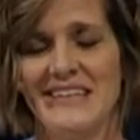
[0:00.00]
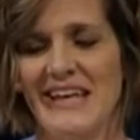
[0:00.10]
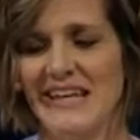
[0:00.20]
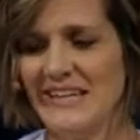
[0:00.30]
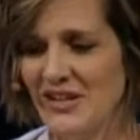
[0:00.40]

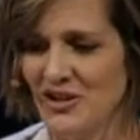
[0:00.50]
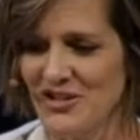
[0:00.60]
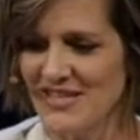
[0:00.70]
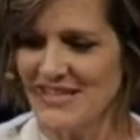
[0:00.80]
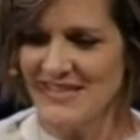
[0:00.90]
Annie Dillard
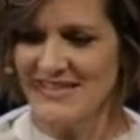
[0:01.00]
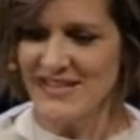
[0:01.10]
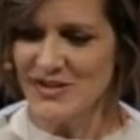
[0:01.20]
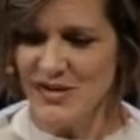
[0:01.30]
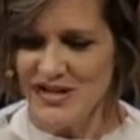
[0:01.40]
says it
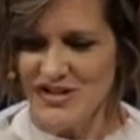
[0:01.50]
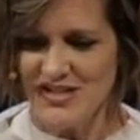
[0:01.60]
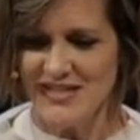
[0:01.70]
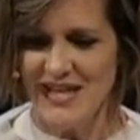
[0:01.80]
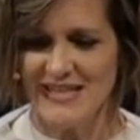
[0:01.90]
this way. She
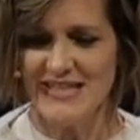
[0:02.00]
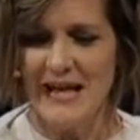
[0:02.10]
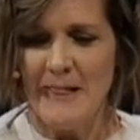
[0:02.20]
says,